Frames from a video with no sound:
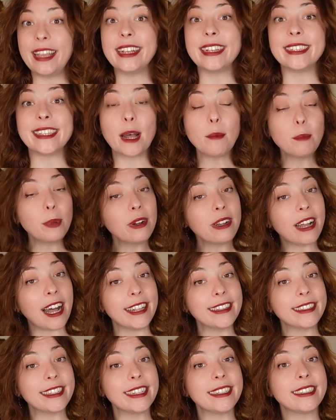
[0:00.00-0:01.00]
Example
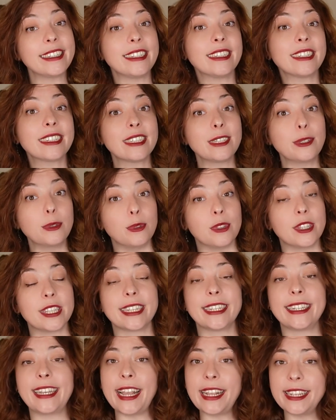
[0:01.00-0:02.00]
content
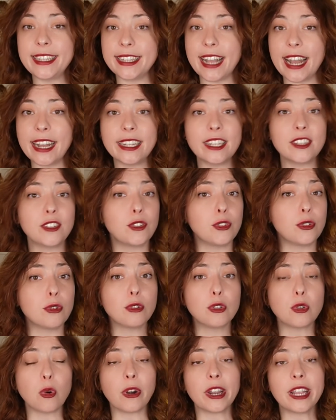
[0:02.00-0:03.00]
includes case studies,
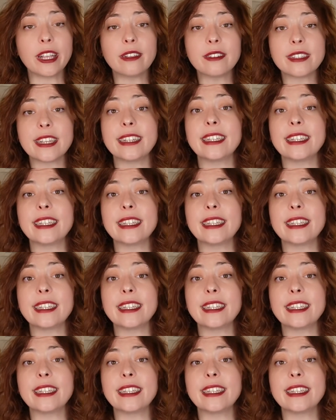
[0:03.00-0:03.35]
tutorials,